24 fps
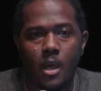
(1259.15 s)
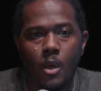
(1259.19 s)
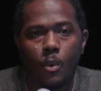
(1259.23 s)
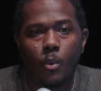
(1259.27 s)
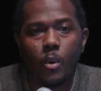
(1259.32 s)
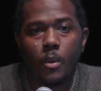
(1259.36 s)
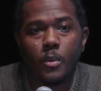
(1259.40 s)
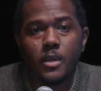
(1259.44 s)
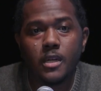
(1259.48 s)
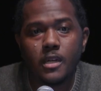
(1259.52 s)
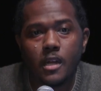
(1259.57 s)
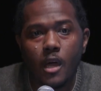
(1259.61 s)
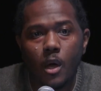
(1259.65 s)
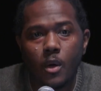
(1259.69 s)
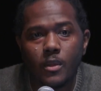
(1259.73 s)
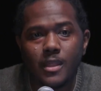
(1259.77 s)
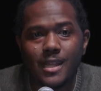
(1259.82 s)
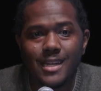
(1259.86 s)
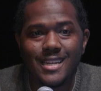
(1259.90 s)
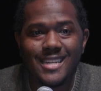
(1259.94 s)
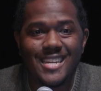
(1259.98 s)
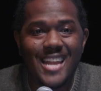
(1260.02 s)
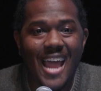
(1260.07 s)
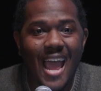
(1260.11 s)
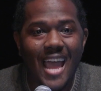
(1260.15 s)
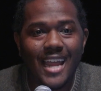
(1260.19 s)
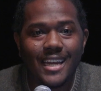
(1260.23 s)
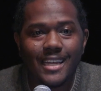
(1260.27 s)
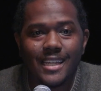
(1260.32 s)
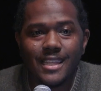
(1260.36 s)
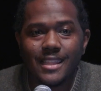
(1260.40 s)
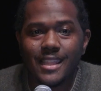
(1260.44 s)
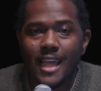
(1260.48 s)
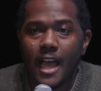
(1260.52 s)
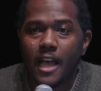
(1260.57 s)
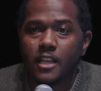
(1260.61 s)
We would know that
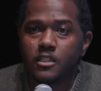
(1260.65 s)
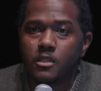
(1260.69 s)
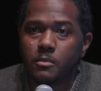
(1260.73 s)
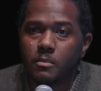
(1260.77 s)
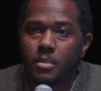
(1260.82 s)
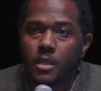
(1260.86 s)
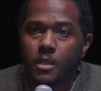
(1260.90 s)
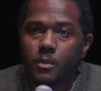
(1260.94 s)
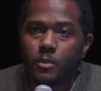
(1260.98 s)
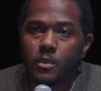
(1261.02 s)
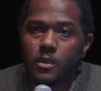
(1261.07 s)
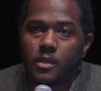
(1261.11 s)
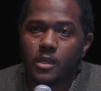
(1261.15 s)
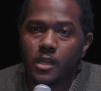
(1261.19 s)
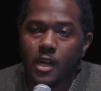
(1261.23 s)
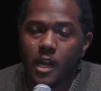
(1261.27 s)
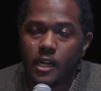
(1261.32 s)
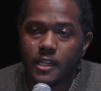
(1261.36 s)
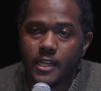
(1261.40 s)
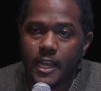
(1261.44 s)
90,000 people in our